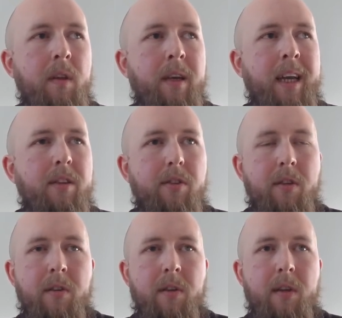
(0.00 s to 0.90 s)

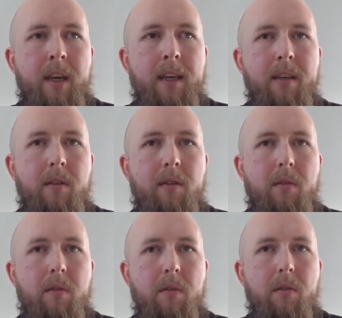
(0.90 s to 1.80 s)
incident
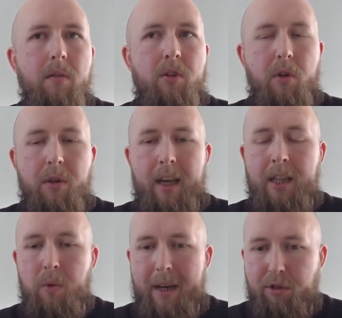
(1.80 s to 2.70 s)
is turned it
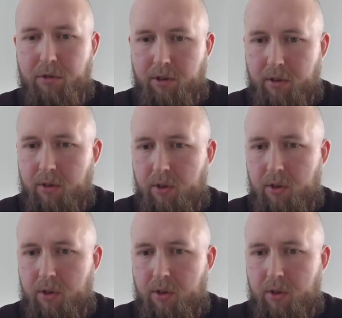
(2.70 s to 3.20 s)
into a major incident